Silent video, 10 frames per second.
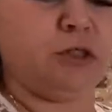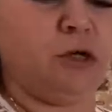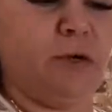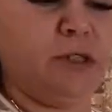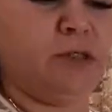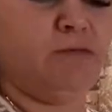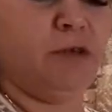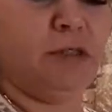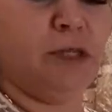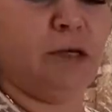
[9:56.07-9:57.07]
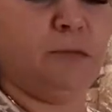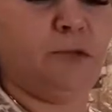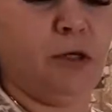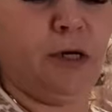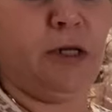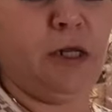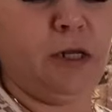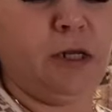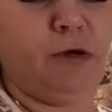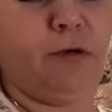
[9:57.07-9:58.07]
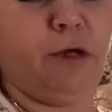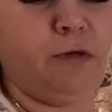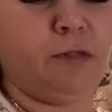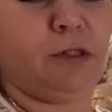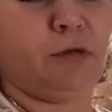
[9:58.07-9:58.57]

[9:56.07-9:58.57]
always feels like I'm trying to get it in her ears,